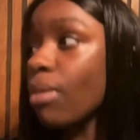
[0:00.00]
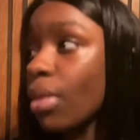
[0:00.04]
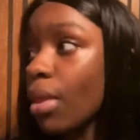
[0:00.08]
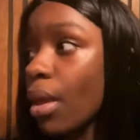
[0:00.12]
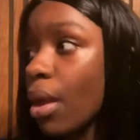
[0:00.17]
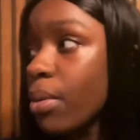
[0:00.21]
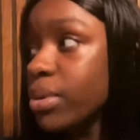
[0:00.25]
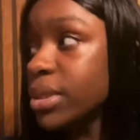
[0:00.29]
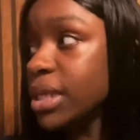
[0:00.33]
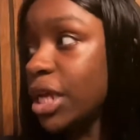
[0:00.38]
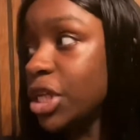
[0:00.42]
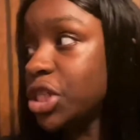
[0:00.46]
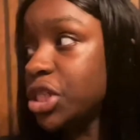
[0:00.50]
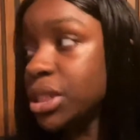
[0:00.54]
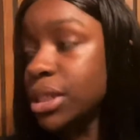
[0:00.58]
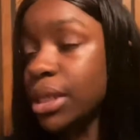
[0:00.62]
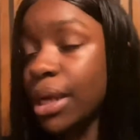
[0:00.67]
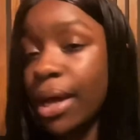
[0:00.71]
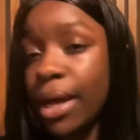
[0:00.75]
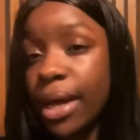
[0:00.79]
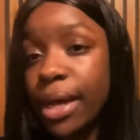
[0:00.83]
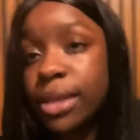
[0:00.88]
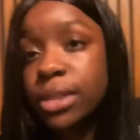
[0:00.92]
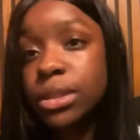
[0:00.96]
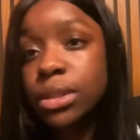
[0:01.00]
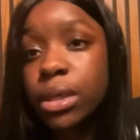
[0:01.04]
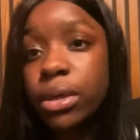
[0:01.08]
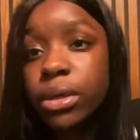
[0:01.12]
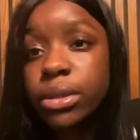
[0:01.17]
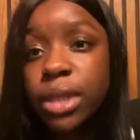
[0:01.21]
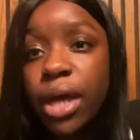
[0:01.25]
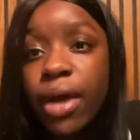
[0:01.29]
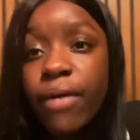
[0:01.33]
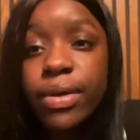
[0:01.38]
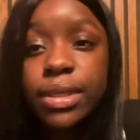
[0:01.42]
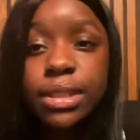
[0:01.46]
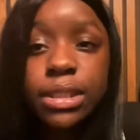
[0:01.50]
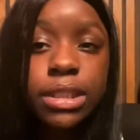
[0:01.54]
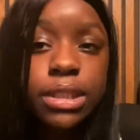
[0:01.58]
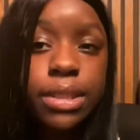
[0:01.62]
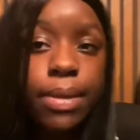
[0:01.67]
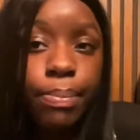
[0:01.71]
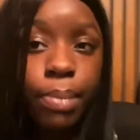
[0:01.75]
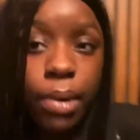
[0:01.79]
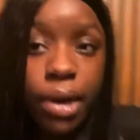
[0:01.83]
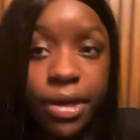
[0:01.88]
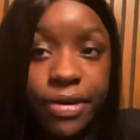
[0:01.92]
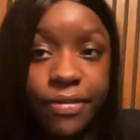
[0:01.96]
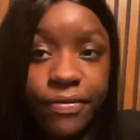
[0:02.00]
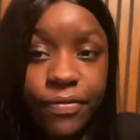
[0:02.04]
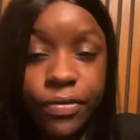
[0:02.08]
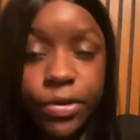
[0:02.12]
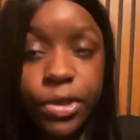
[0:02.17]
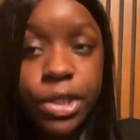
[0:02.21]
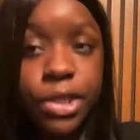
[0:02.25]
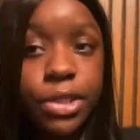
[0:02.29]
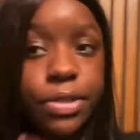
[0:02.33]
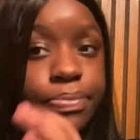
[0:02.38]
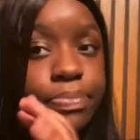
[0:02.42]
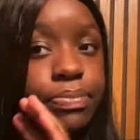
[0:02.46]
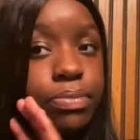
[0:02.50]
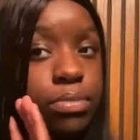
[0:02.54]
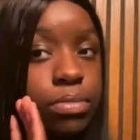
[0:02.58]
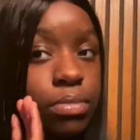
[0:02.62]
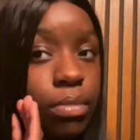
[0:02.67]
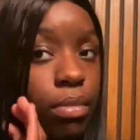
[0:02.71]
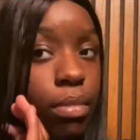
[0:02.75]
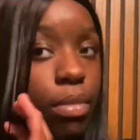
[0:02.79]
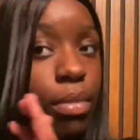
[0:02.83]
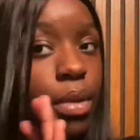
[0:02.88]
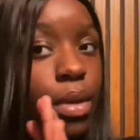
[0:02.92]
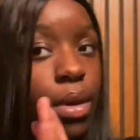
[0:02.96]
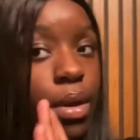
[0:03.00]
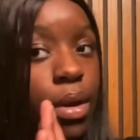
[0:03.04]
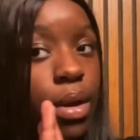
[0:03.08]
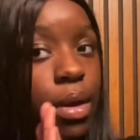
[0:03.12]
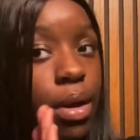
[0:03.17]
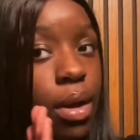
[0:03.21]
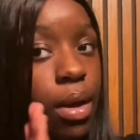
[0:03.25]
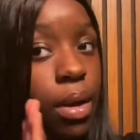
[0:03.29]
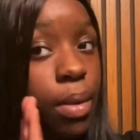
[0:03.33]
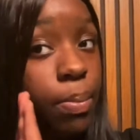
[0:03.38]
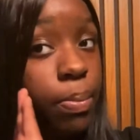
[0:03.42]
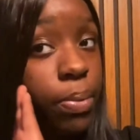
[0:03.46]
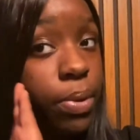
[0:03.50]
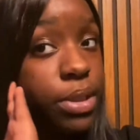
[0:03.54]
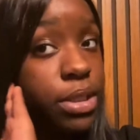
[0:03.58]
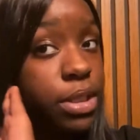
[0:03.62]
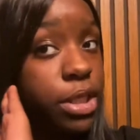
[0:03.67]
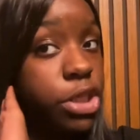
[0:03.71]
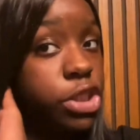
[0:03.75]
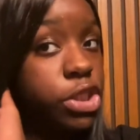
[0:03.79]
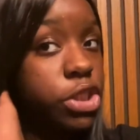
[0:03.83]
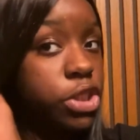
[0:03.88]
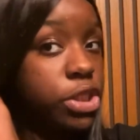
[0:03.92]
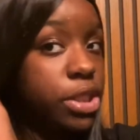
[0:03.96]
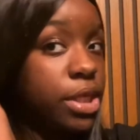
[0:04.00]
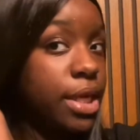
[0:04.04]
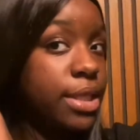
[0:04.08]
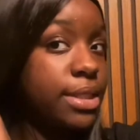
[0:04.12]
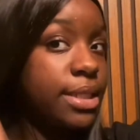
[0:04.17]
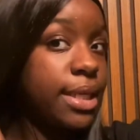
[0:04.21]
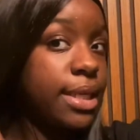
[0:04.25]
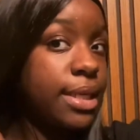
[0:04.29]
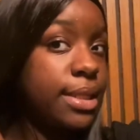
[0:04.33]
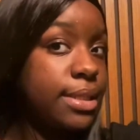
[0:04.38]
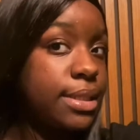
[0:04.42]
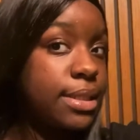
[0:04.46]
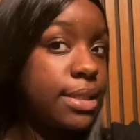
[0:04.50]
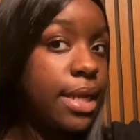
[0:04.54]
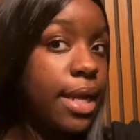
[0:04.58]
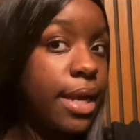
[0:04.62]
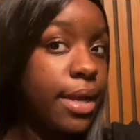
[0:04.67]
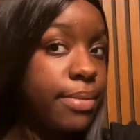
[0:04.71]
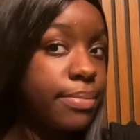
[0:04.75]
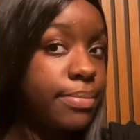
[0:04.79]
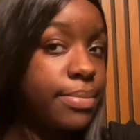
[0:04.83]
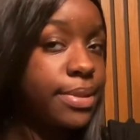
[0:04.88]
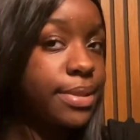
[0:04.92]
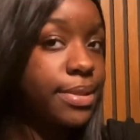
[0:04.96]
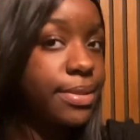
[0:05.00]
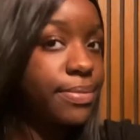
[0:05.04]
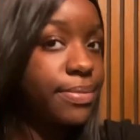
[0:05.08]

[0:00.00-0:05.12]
It's actually nice. So Zara's in the bathroom. Frisco and Gina are taking snaps.